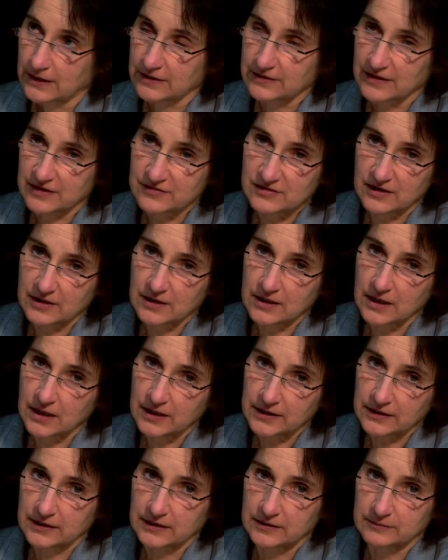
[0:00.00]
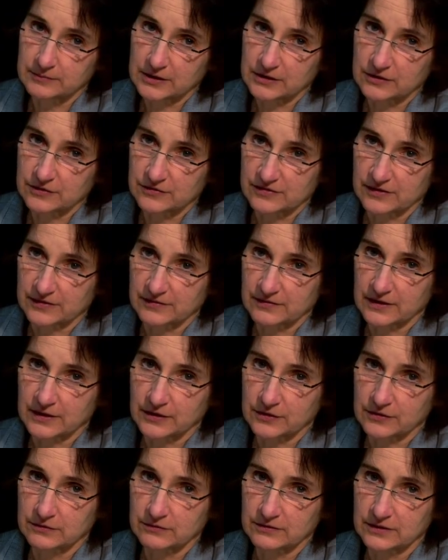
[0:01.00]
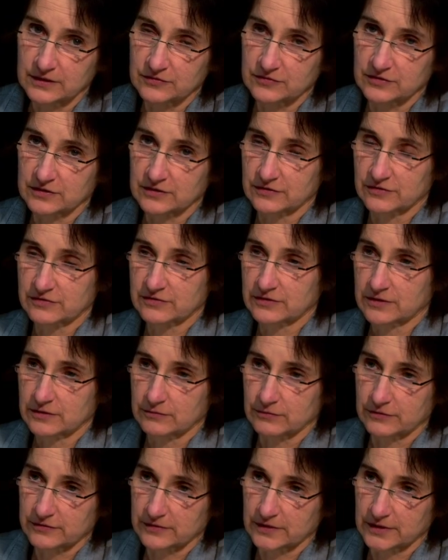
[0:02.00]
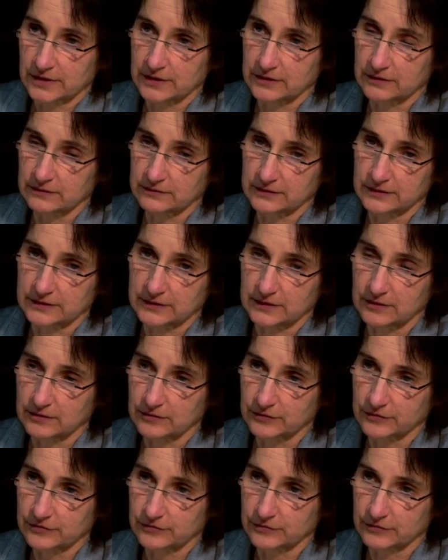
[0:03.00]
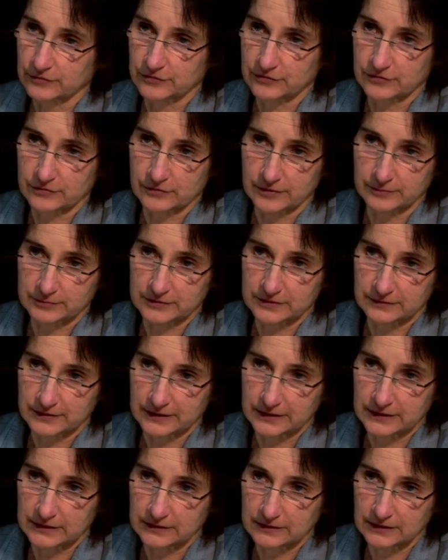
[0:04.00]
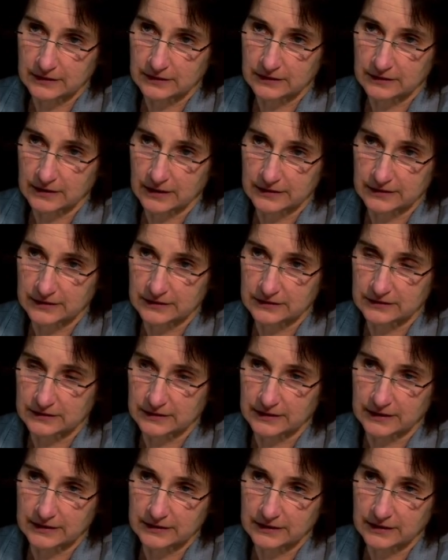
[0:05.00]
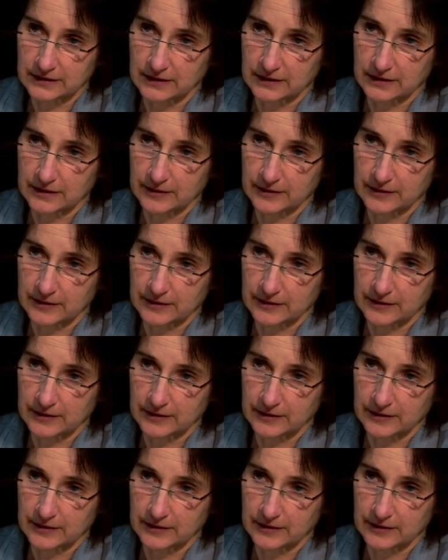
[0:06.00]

That's unlikely, because I think you need to consider what's going on in the whole sort of Sauropterygian lineage then.